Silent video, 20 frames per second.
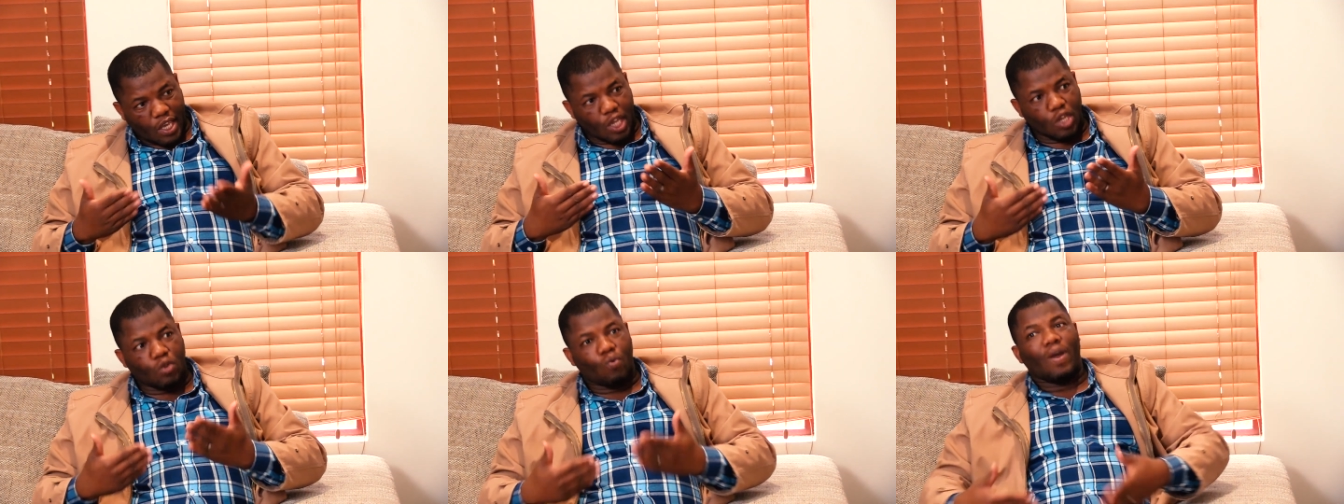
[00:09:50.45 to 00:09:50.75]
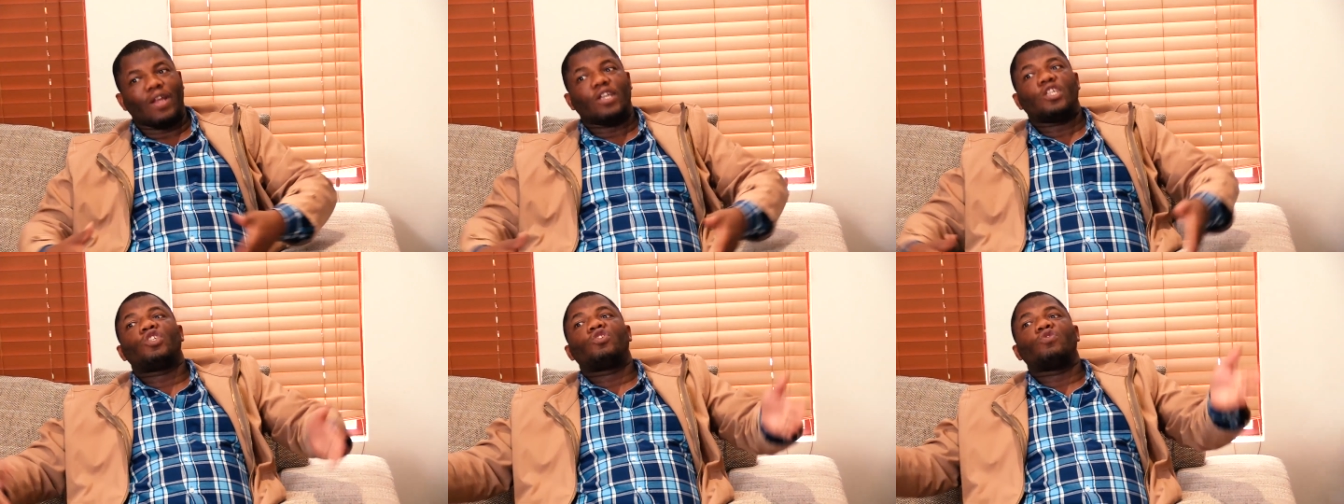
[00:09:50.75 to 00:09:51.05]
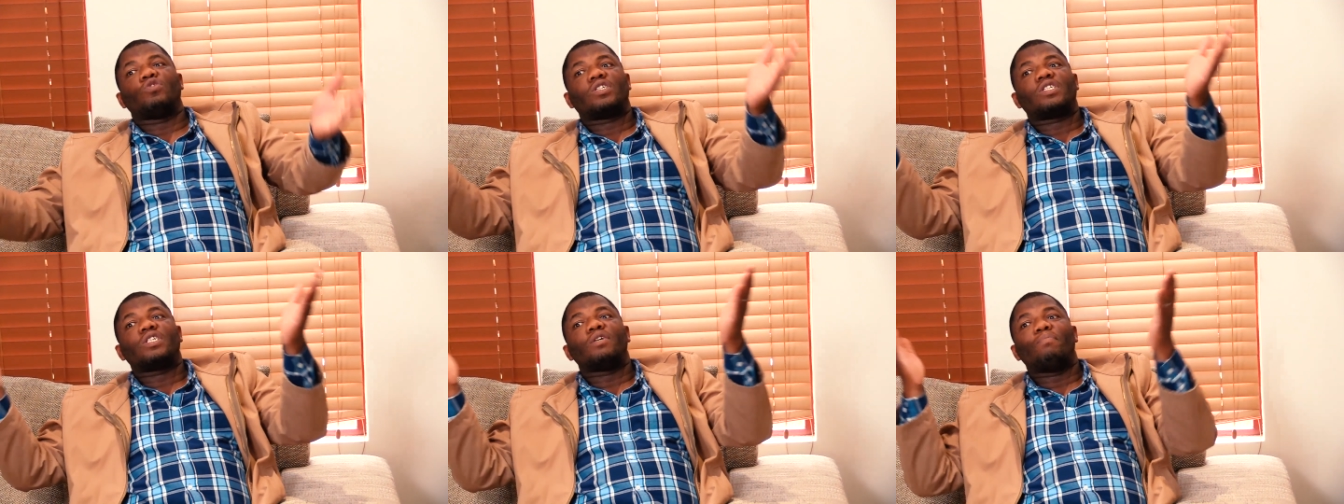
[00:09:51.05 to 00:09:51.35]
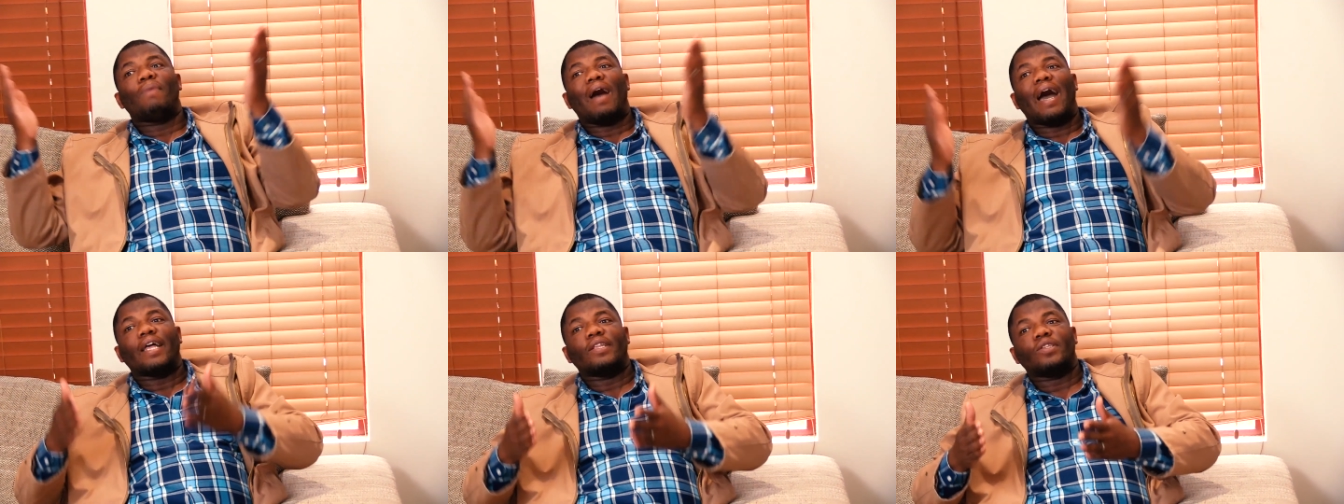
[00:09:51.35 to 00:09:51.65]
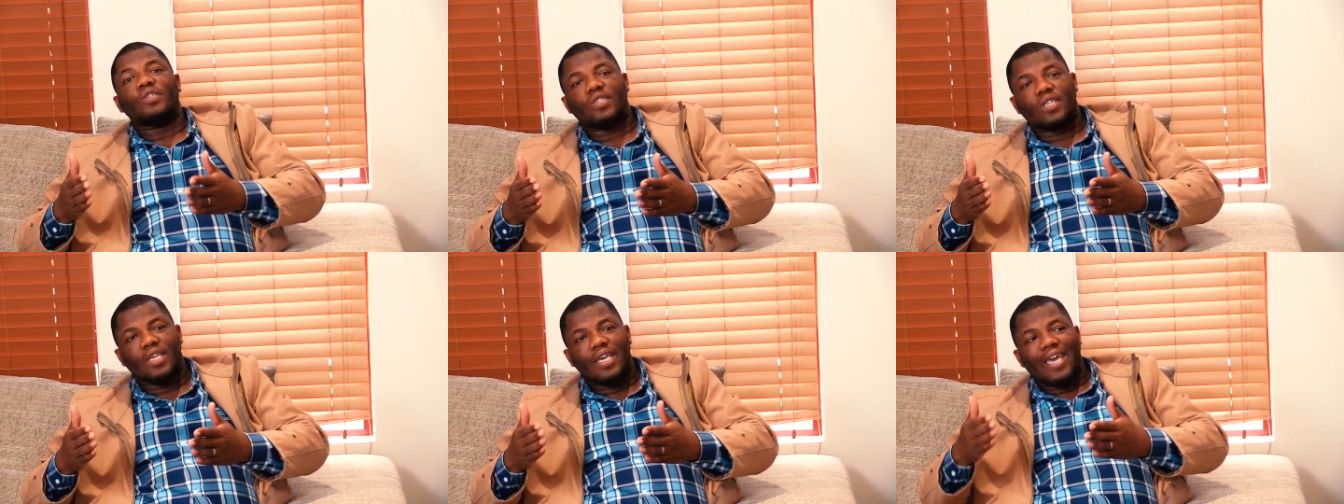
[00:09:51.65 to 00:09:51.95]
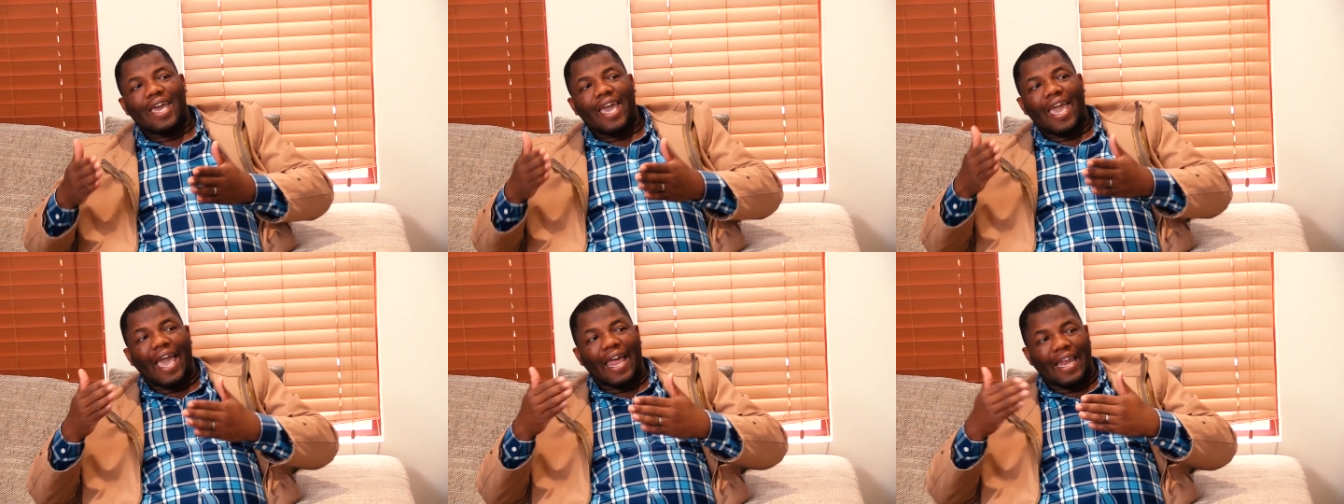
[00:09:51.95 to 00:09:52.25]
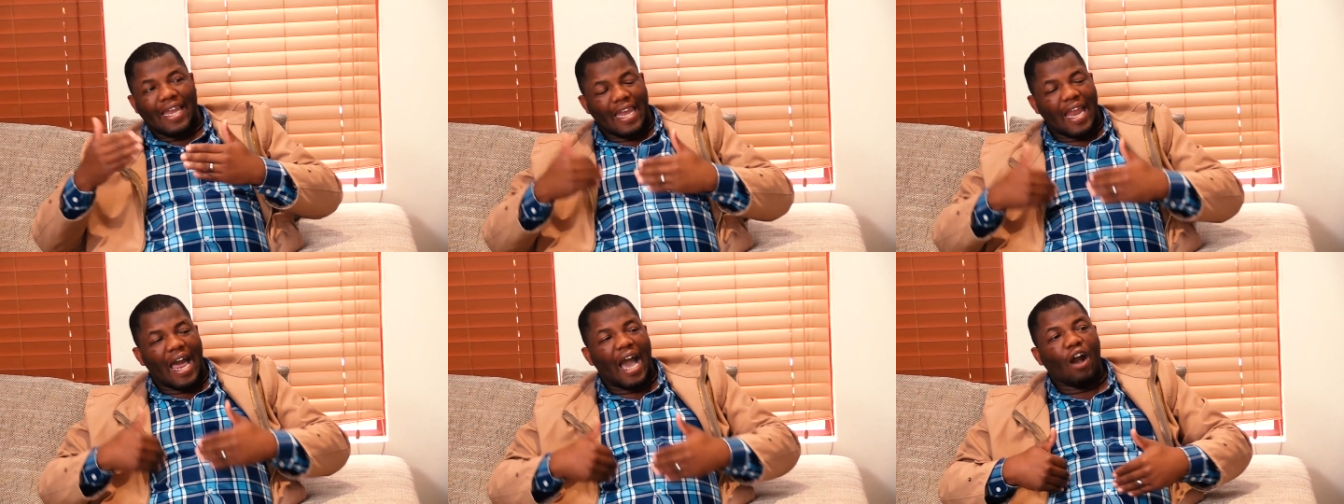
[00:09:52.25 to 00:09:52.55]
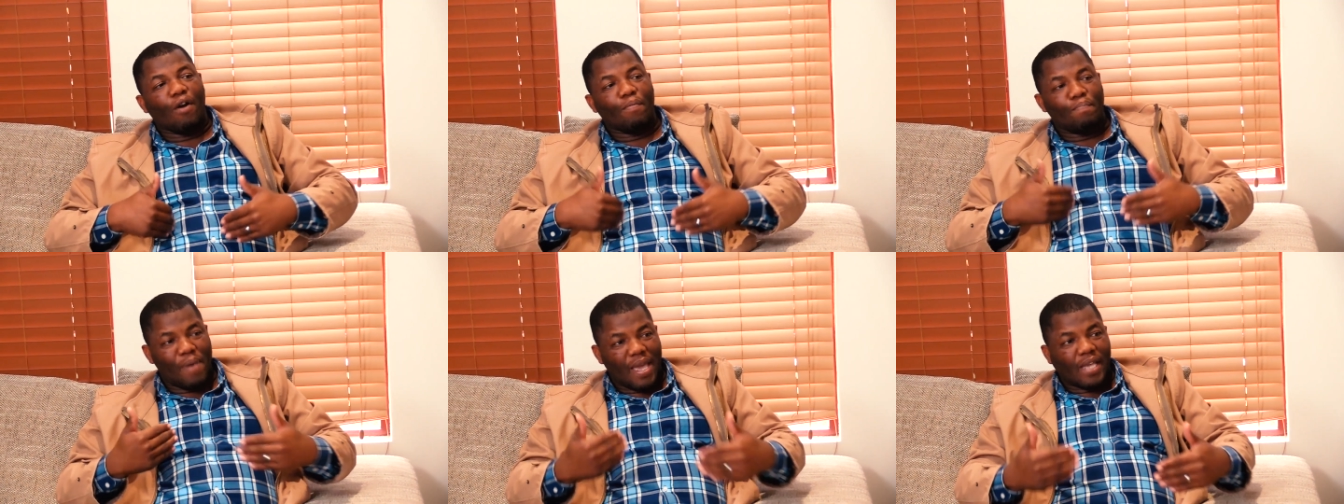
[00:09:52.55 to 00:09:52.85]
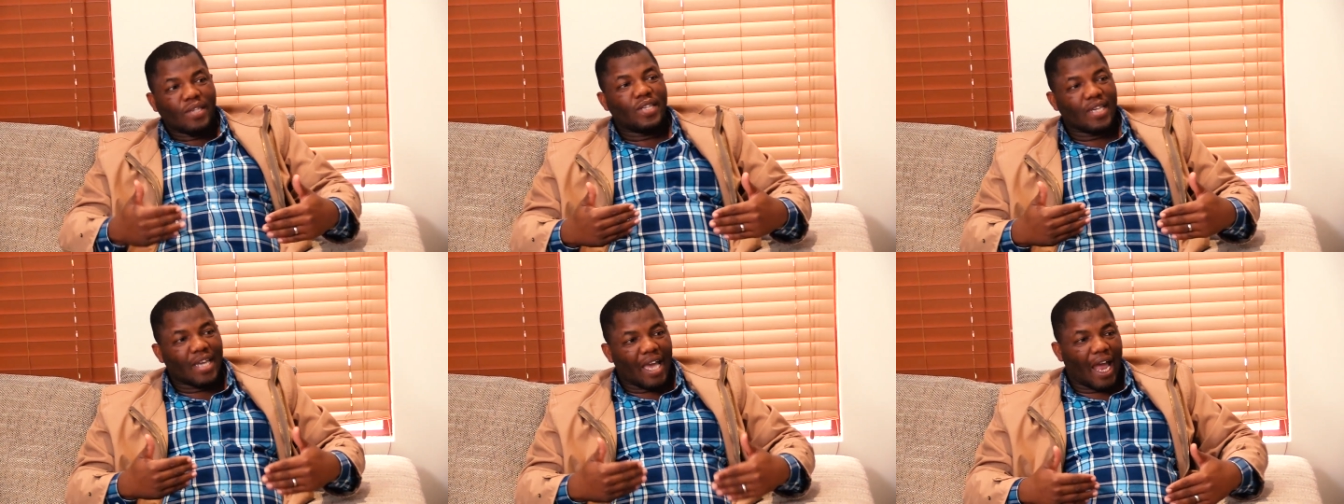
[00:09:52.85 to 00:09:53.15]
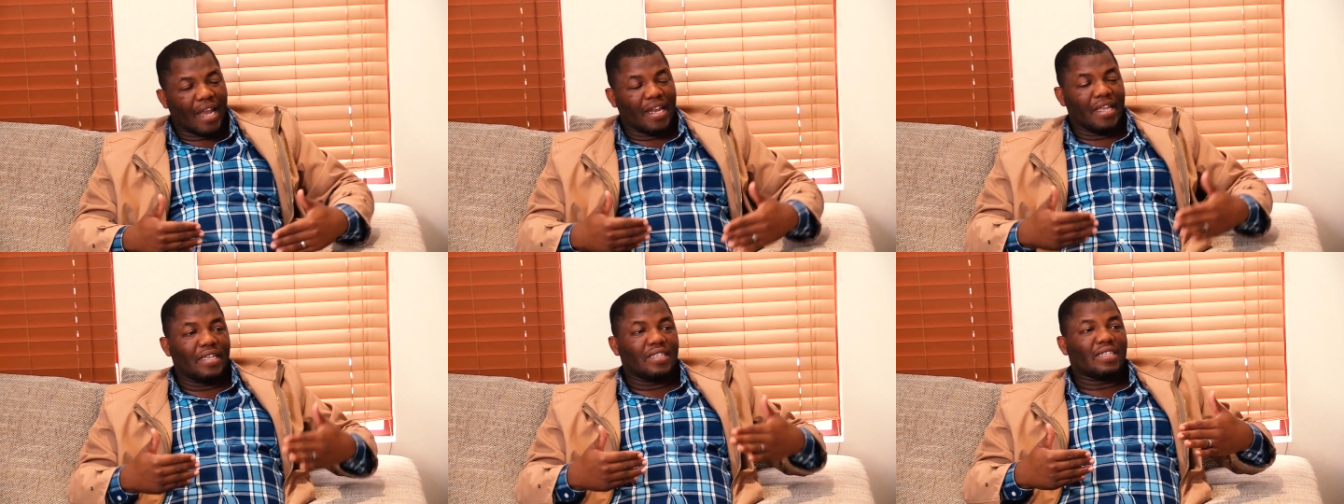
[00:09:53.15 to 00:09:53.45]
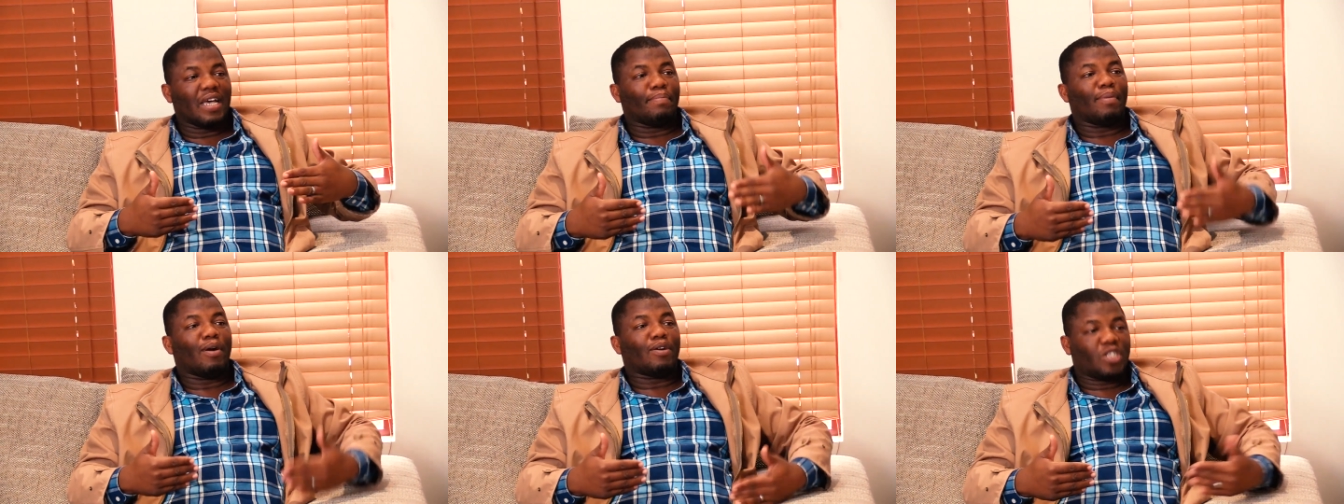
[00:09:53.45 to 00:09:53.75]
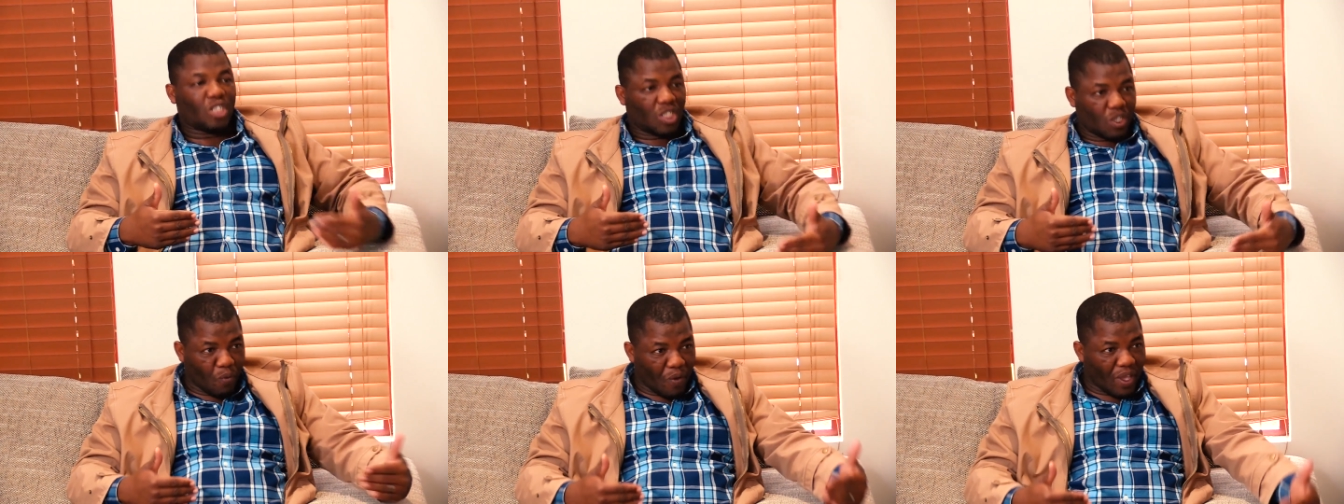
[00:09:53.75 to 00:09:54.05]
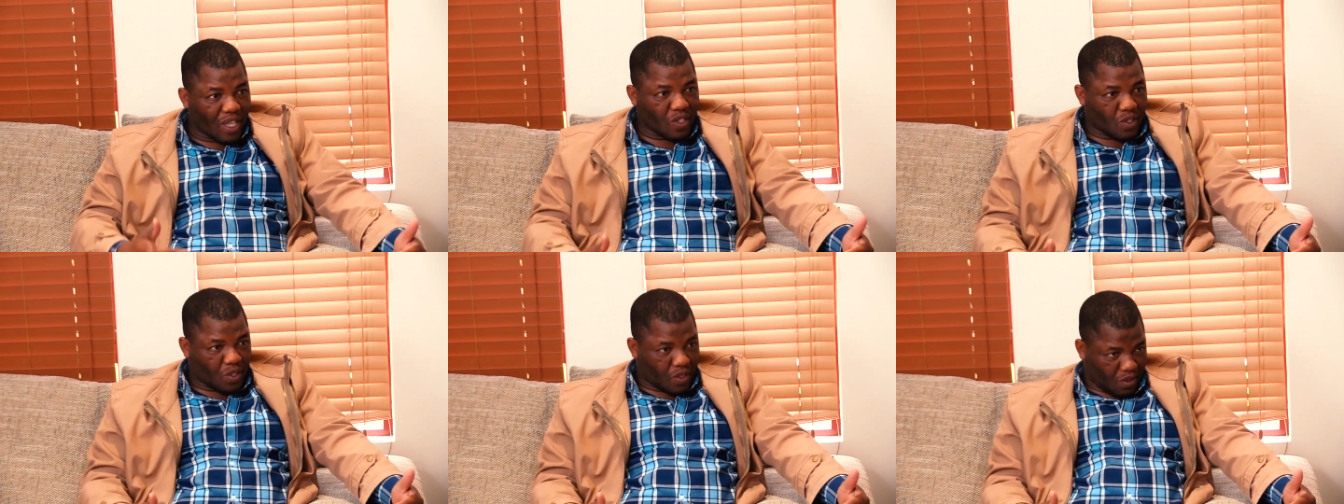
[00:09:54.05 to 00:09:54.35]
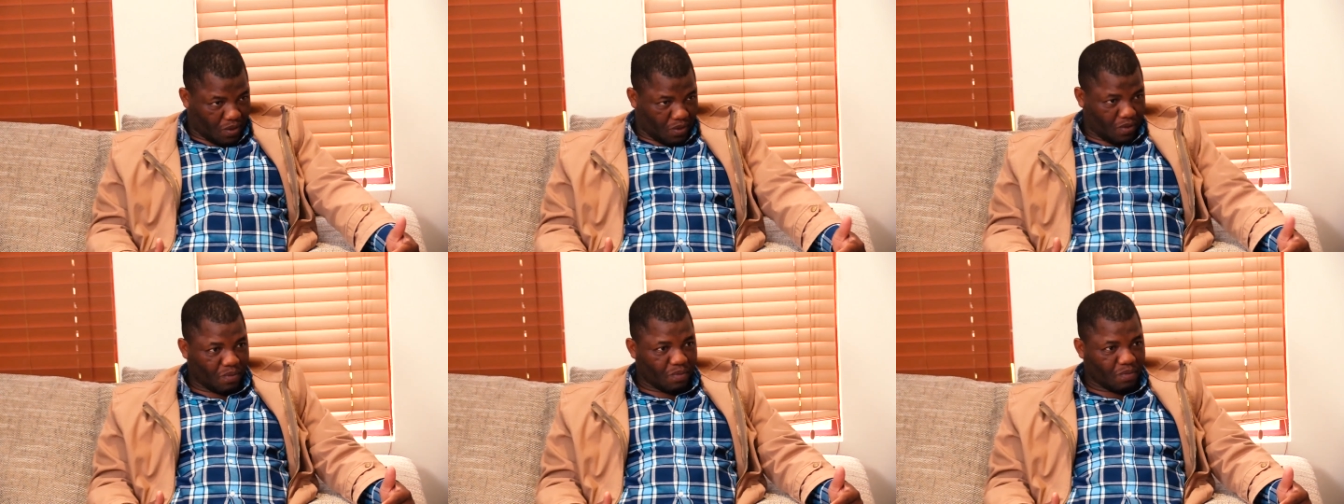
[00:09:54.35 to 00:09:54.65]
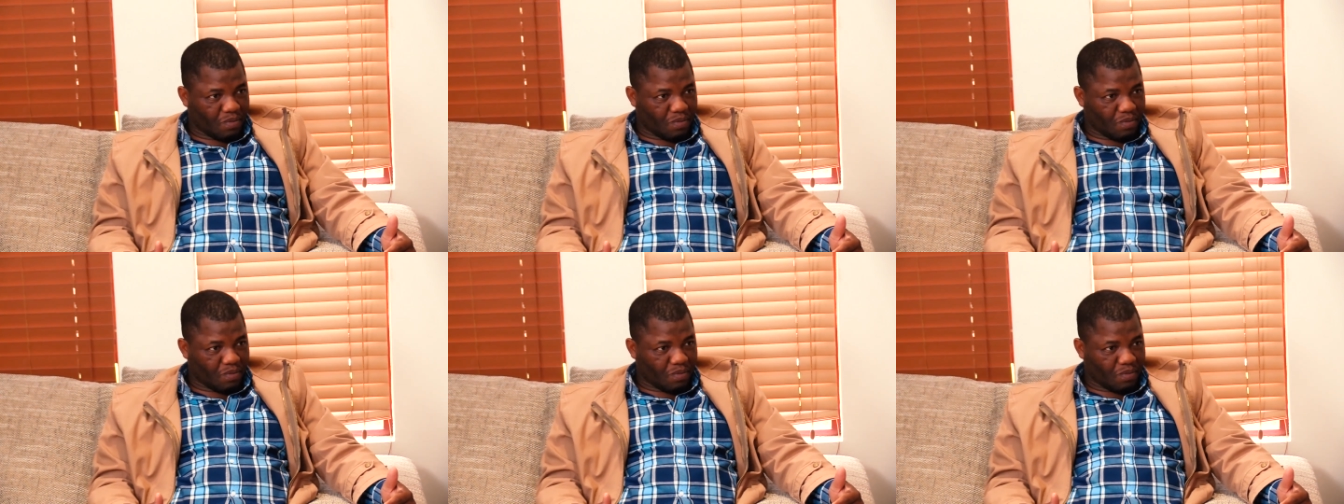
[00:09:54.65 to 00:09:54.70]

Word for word: it went to three months and now basically it's about three weeks